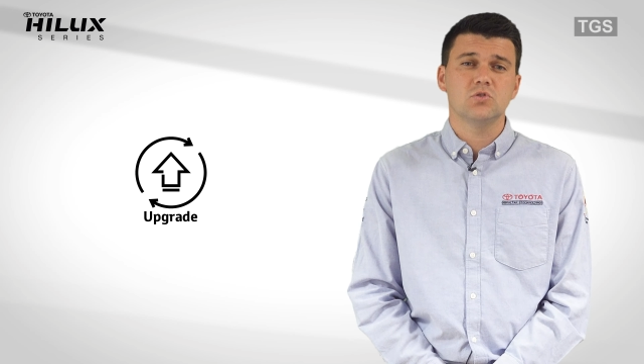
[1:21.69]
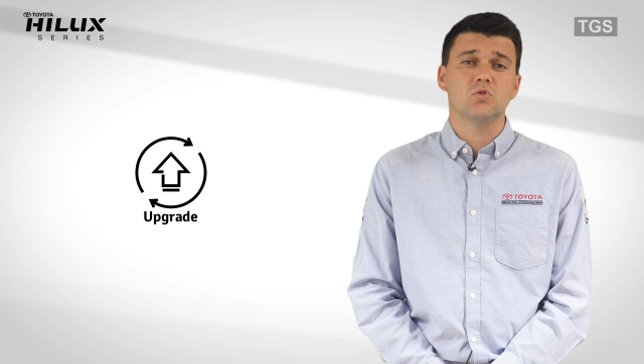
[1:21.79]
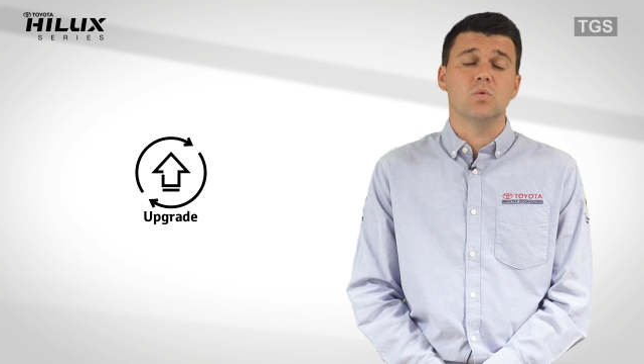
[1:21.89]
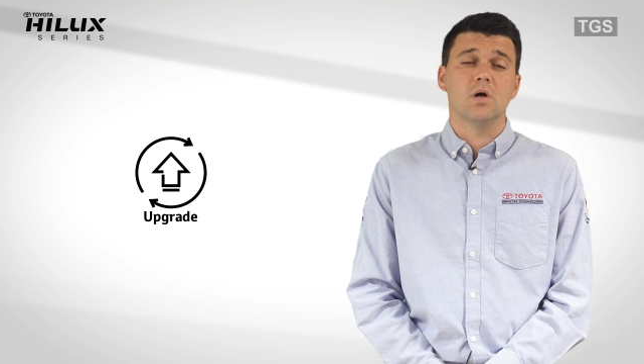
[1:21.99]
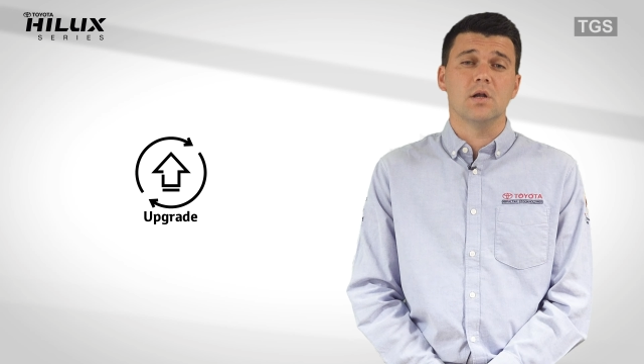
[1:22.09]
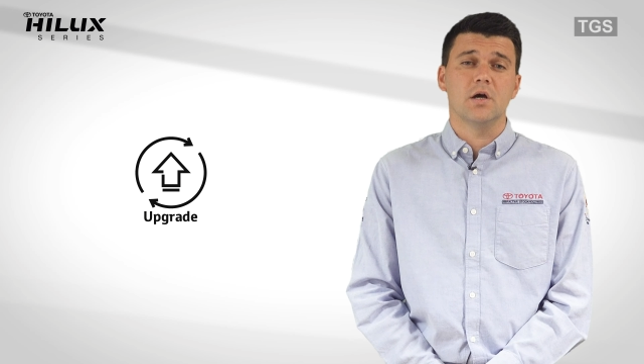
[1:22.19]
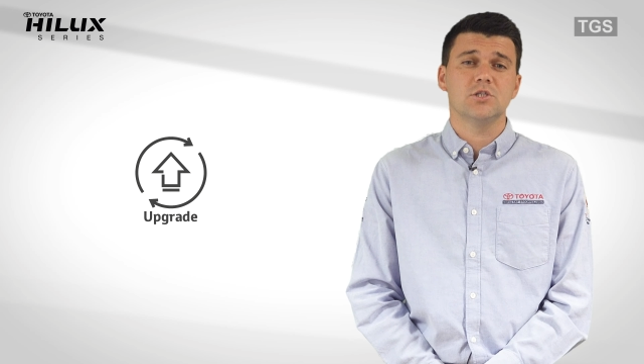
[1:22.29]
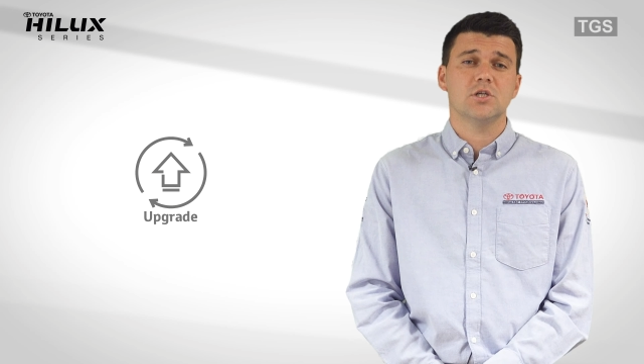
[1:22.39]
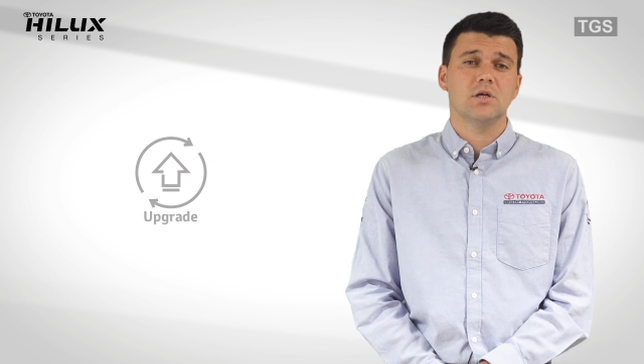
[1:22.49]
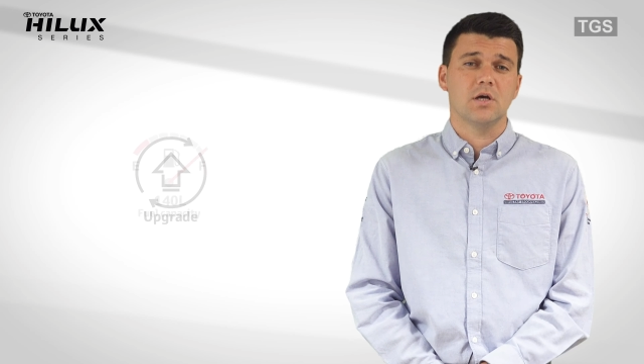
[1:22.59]
to our
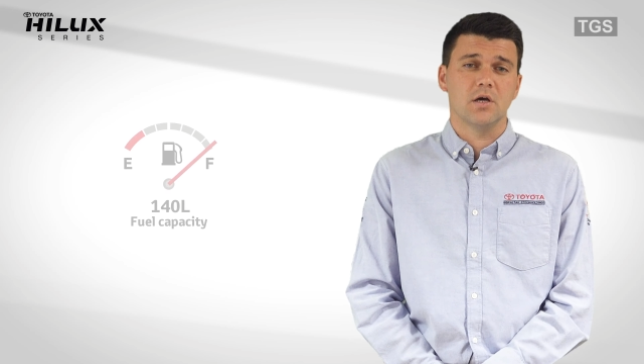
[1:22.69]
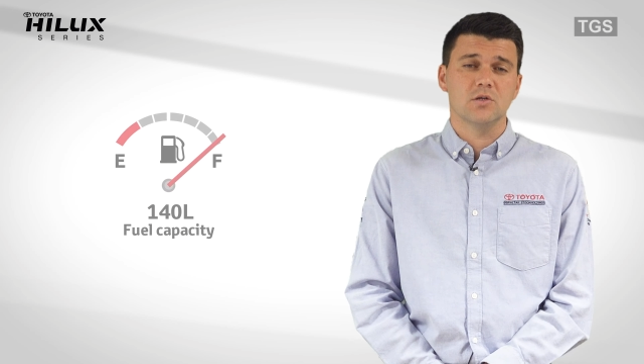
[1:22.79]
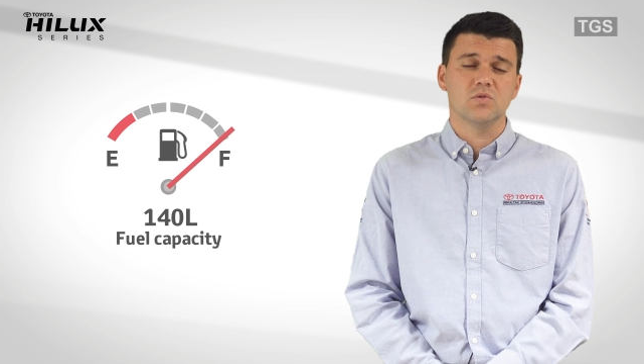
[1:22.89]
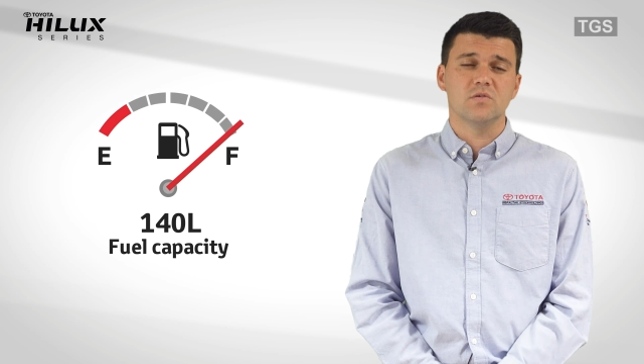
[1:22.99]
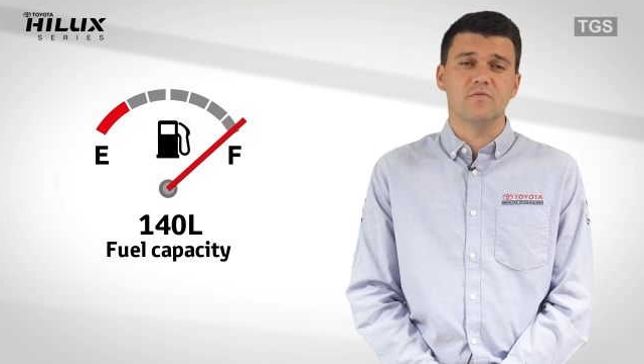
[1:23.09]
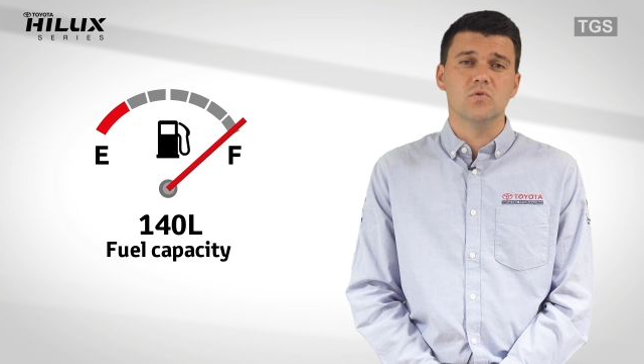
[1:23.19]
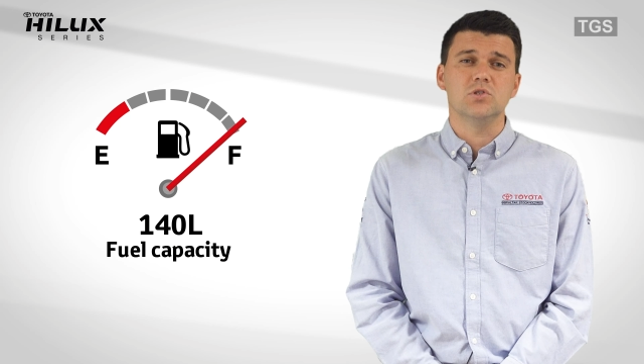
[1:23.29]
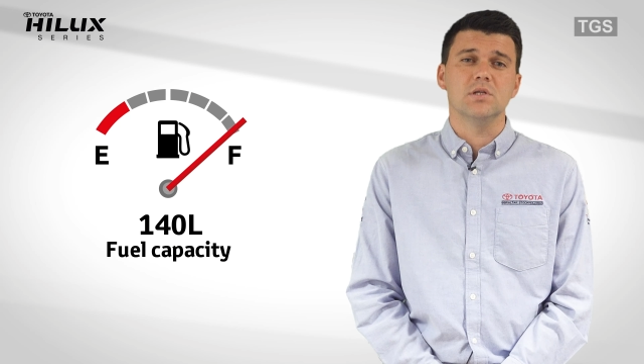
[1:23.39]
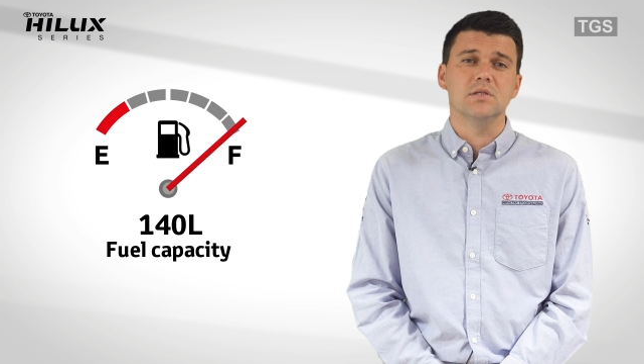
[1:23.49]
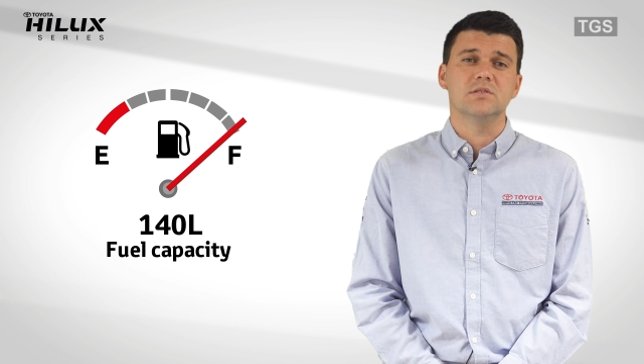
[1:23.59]
larger one hundred
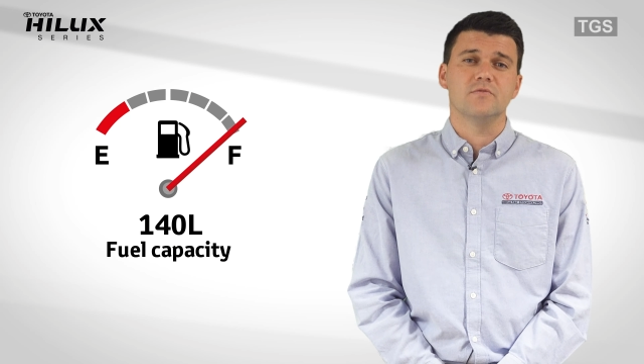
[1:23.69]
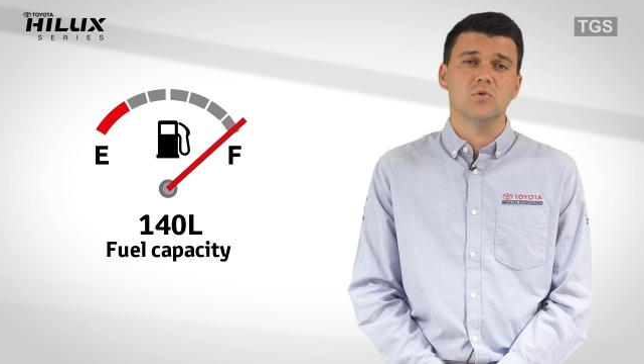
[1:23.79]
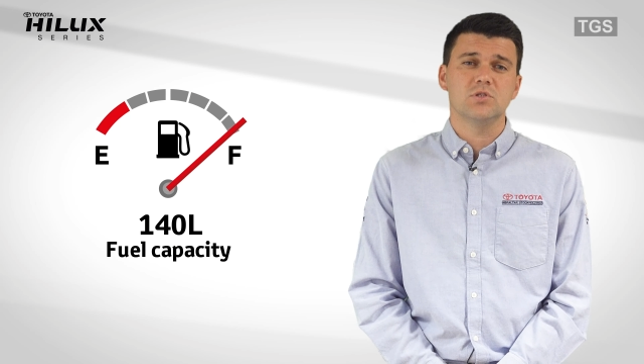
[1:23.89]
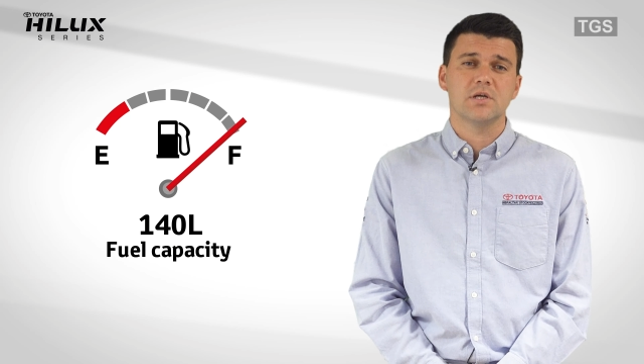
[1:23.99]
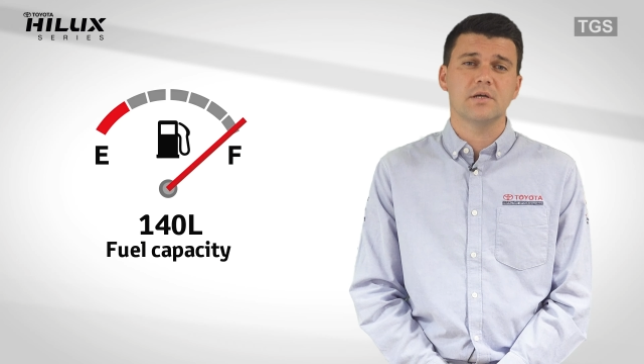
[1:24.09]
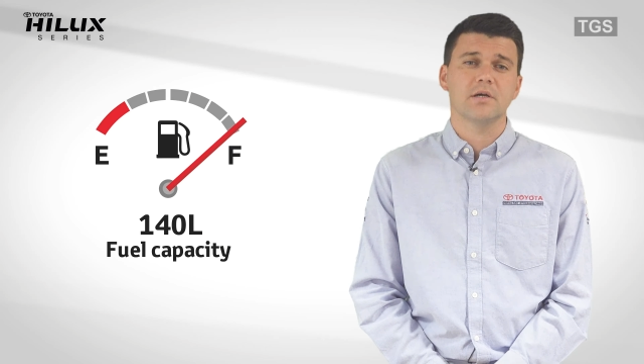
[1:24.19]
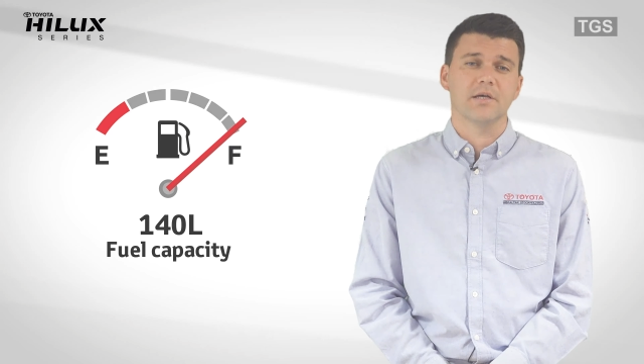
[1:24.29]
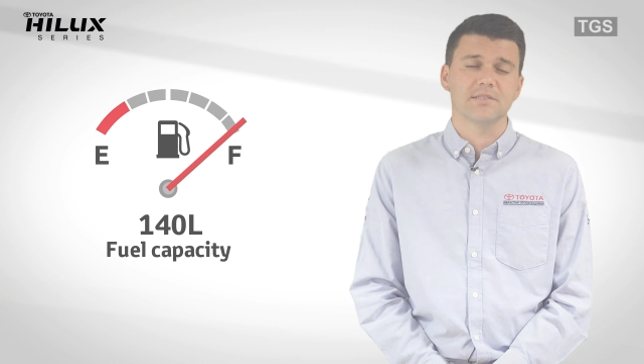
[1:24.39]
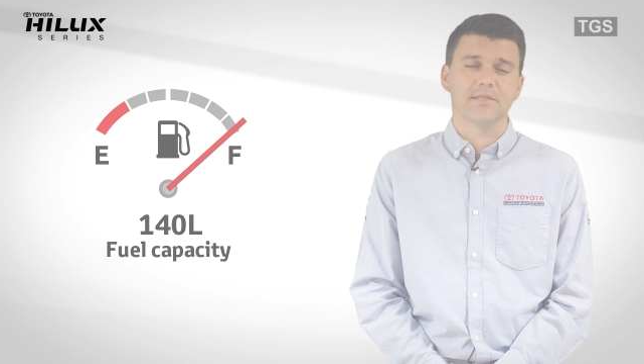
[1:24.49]
forty litre fuel tank as